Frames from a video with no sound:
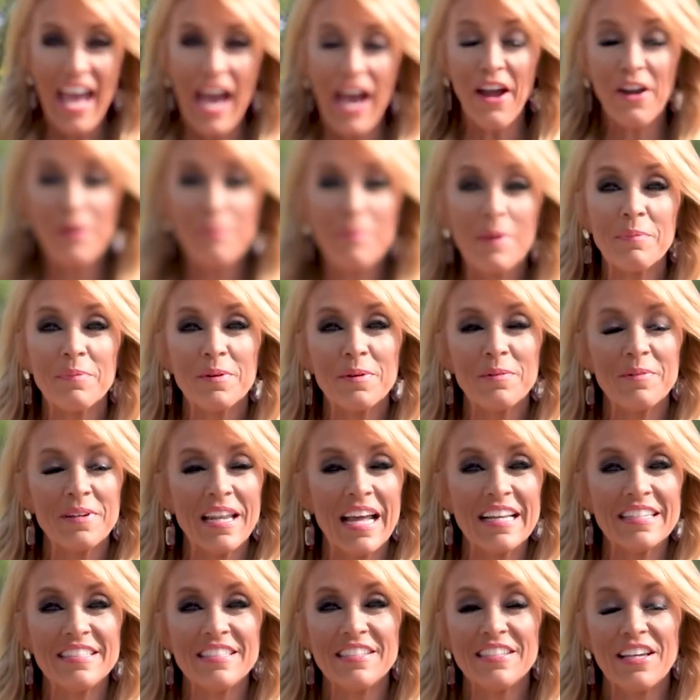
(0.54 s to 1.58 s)
I remember when
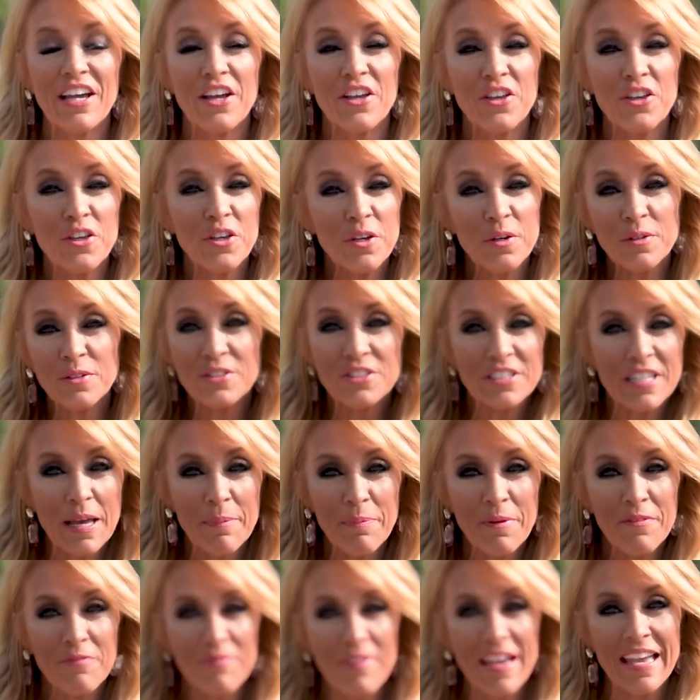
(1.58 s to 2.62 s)
I took a huge
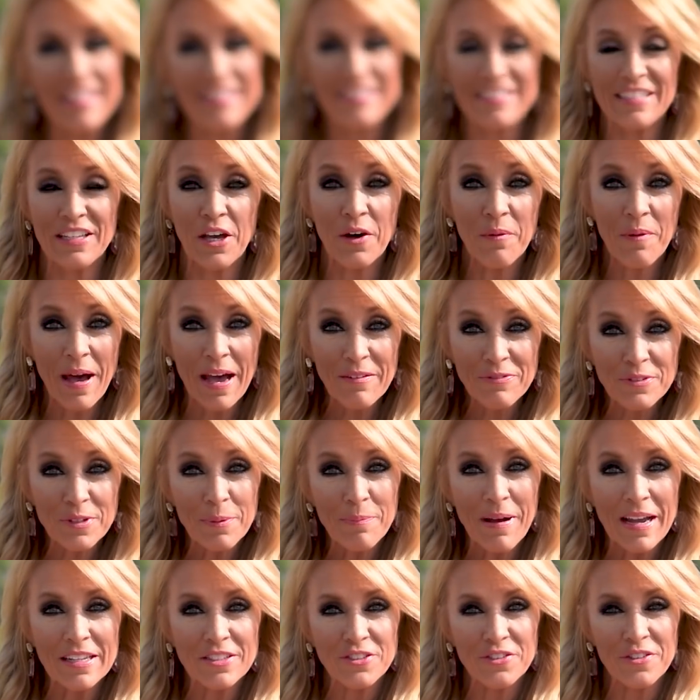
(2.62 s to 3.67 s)
step of faith to go after
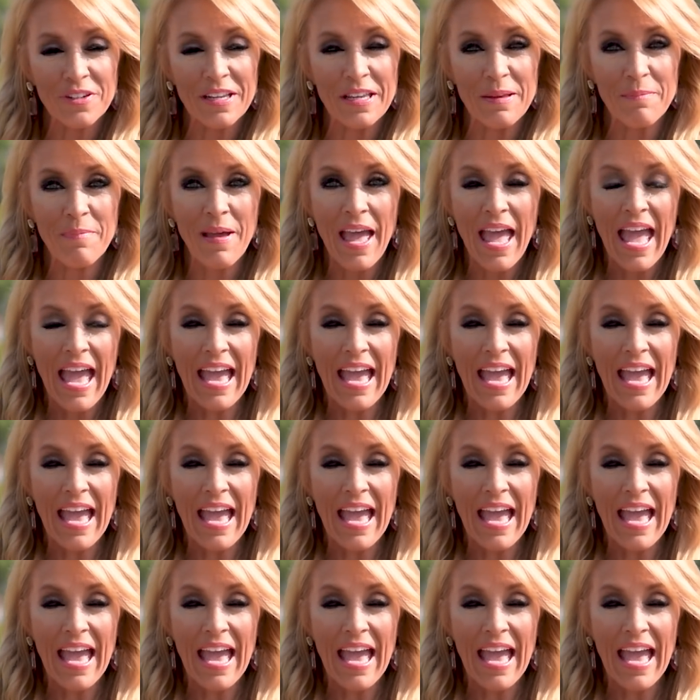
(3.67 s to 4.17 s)
my dream